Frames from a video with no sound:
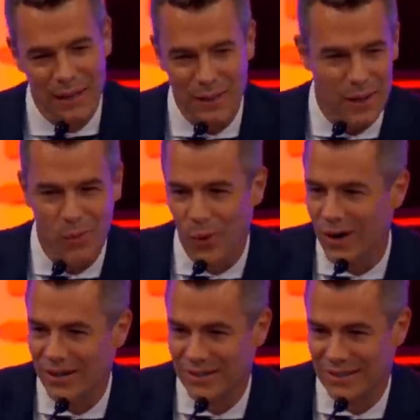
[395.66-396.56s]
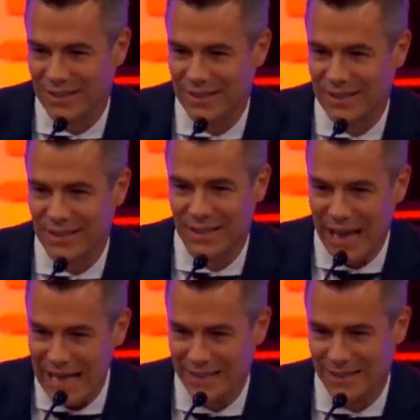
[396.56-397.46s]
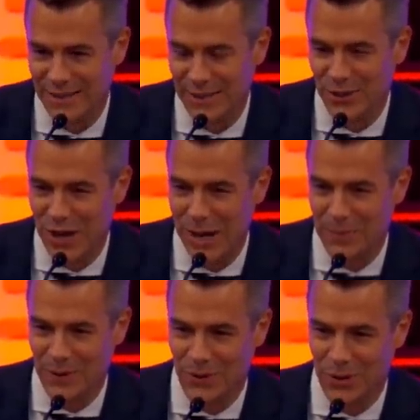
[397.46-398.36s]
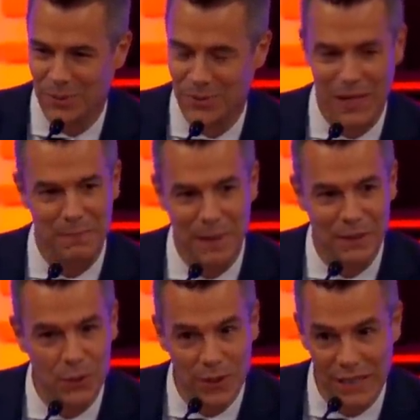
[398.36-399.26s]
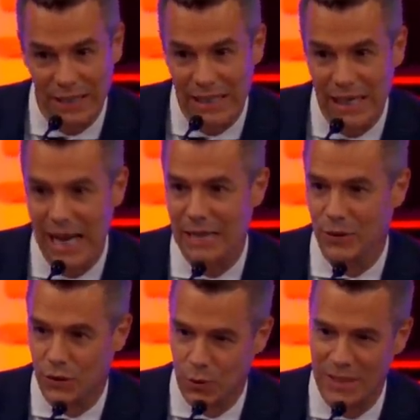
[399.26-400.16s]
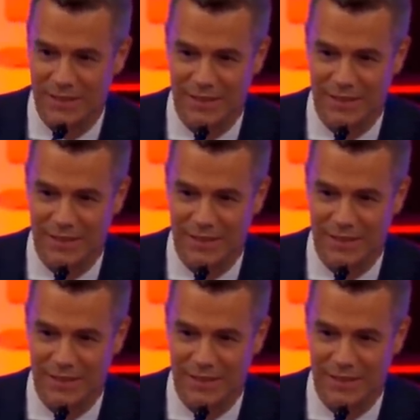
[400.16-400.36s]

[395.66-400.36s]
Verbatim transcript: They won ACC championships. They've been to an Elite Eight and Sweet